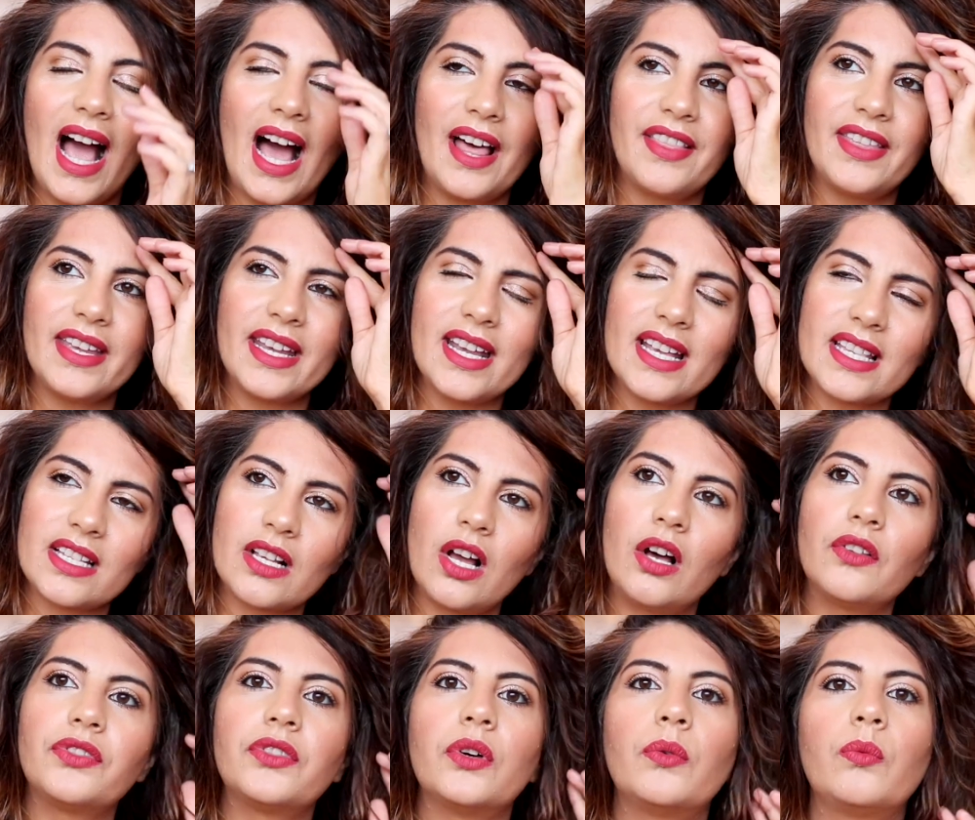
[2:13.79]
I think it's
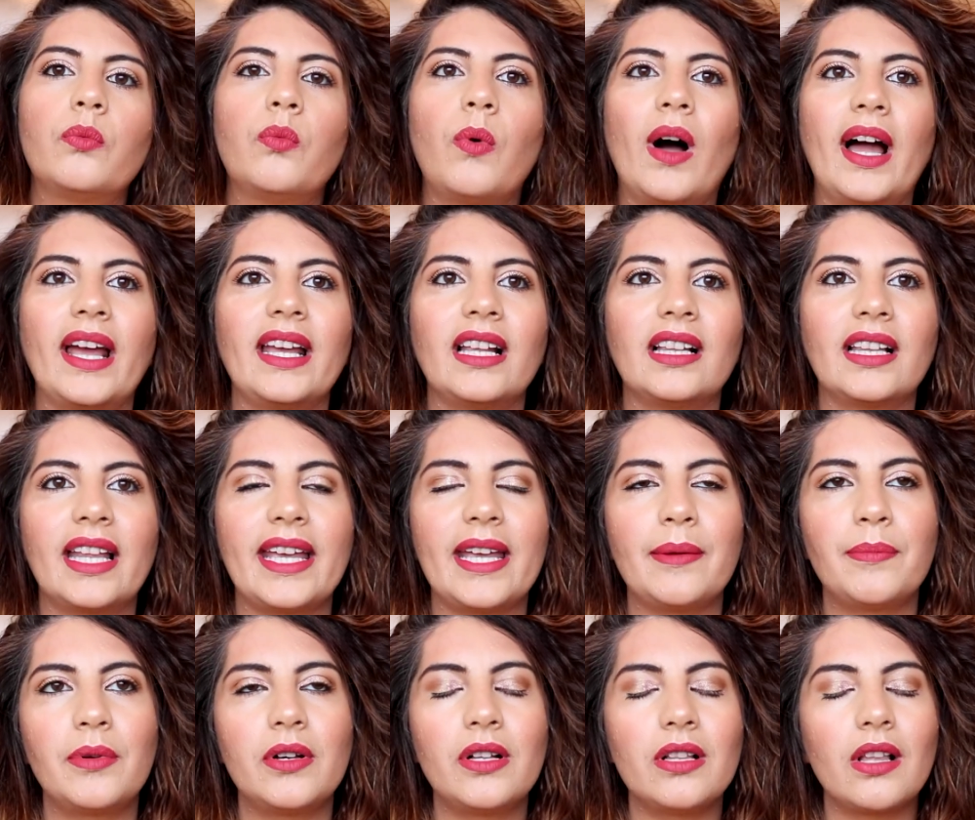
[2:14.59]
called the White
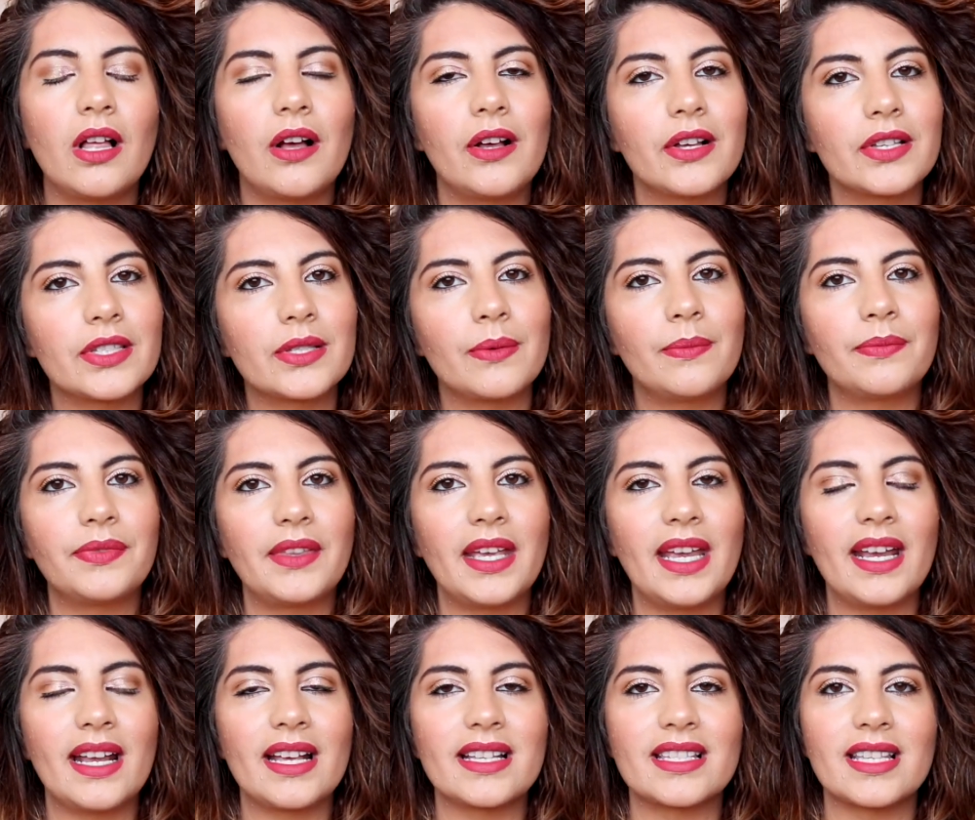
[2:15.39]
Label or
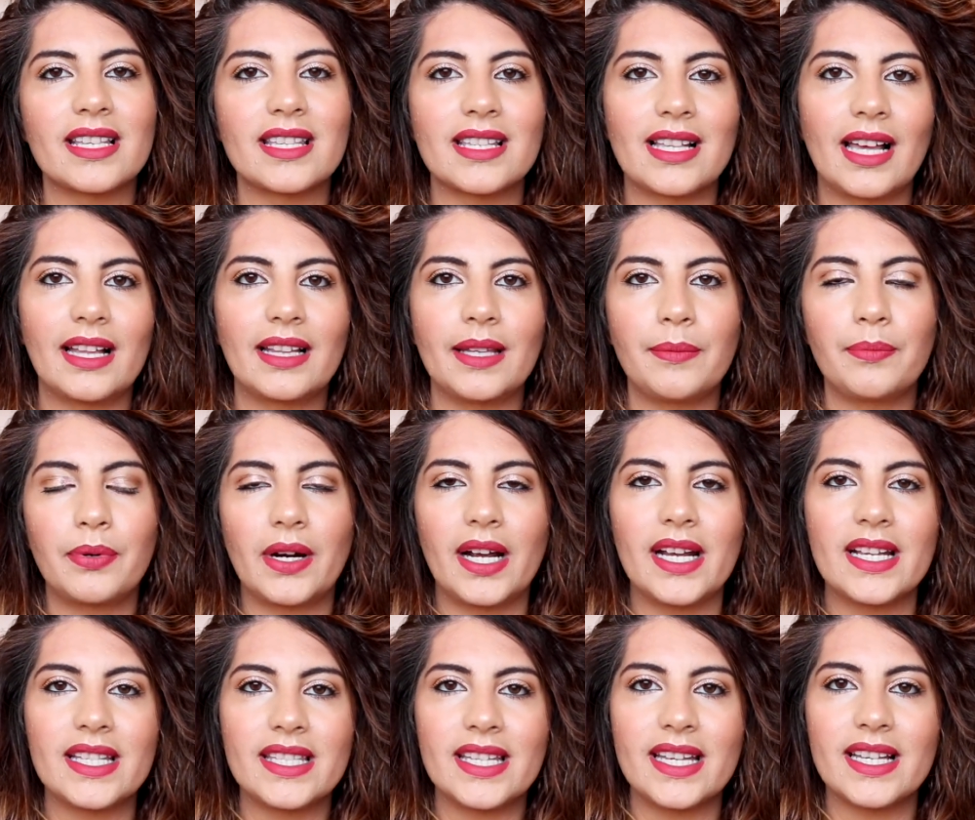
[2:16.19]
something. It's a slightly
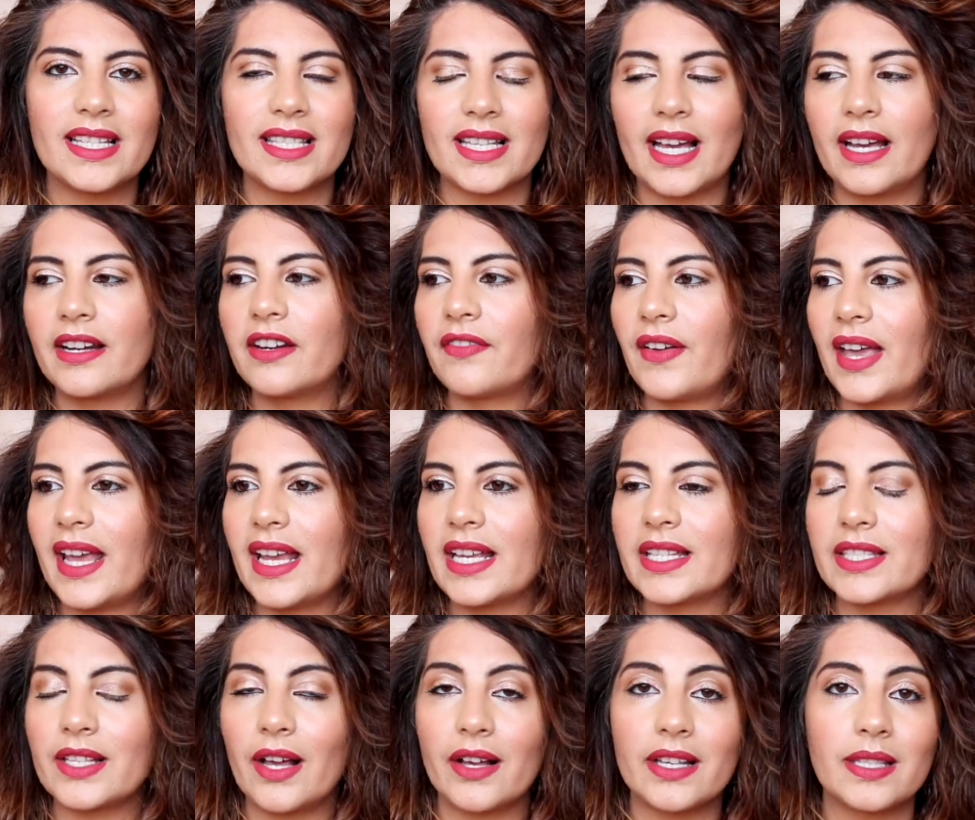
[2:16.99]
pricier side of
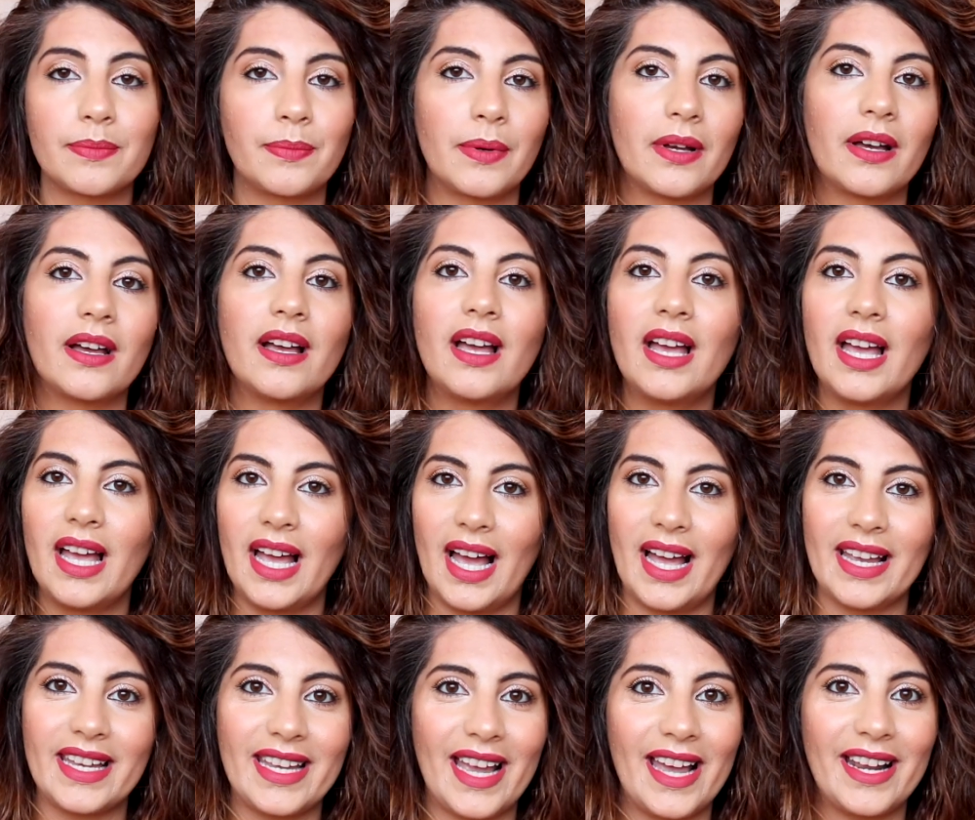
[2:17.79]
ASOS, but
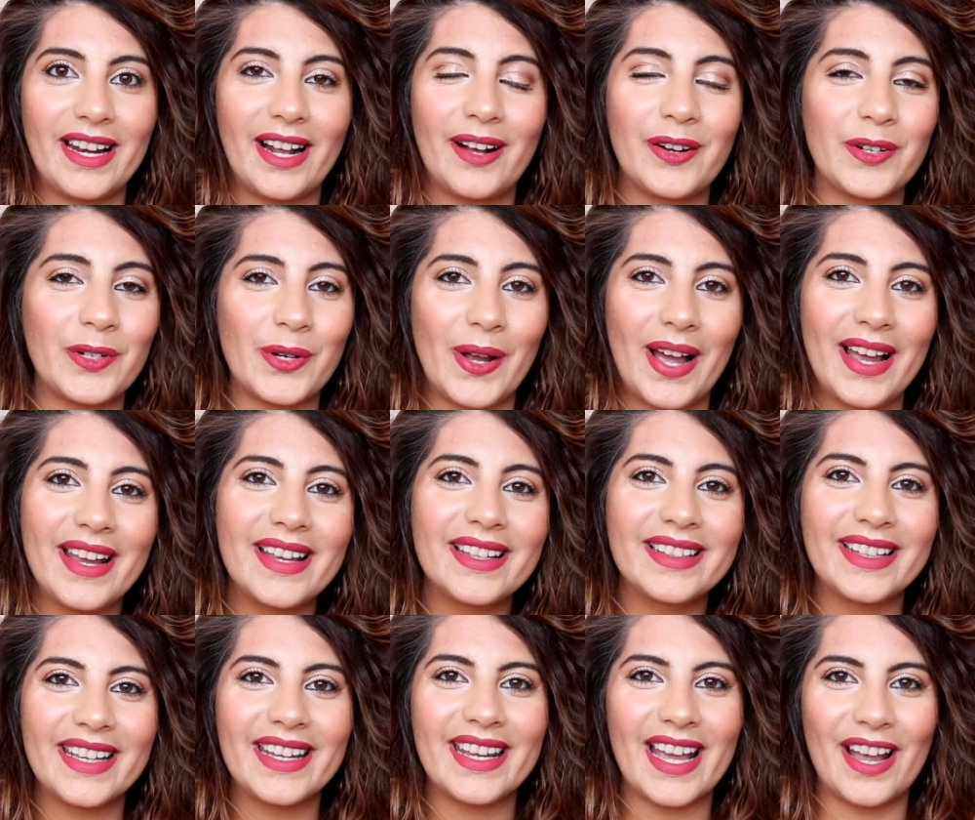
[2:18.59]
again, I'll try
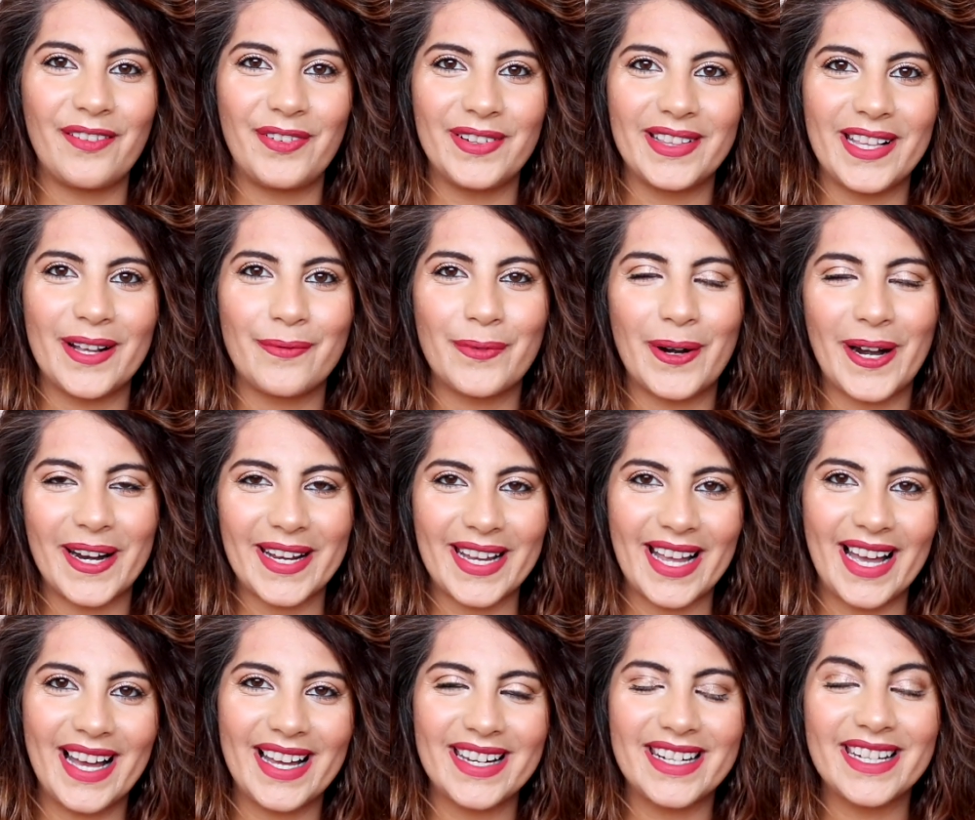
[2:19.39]
and link everything where
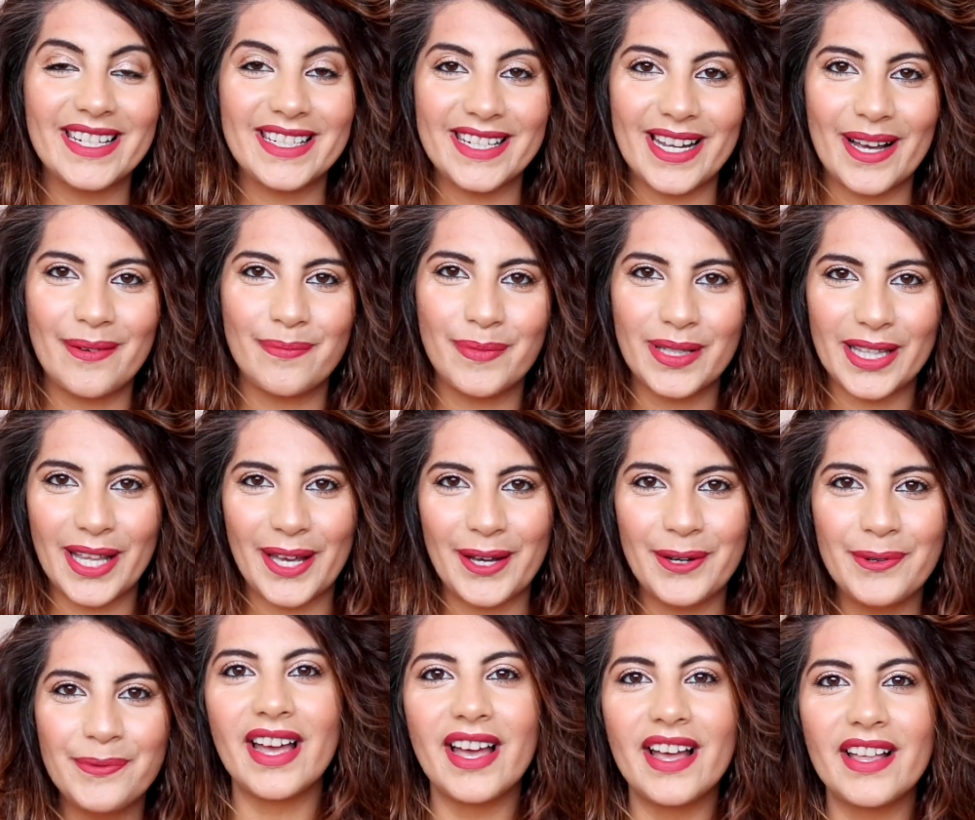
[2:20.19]
I can down
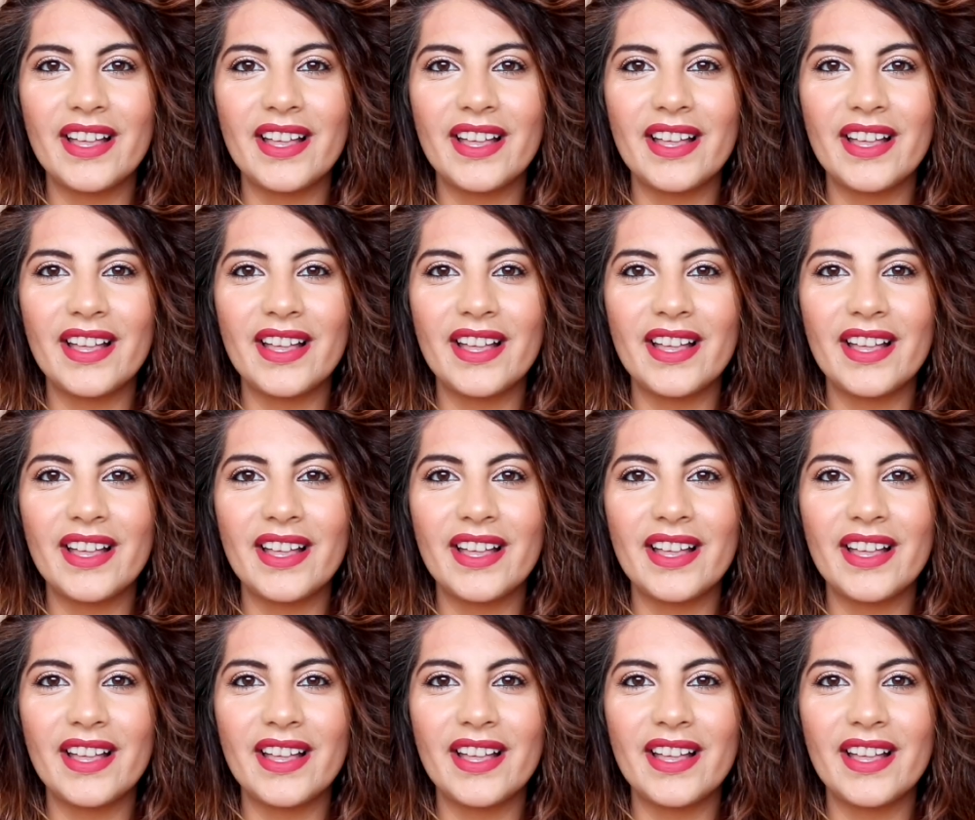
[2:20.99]
below.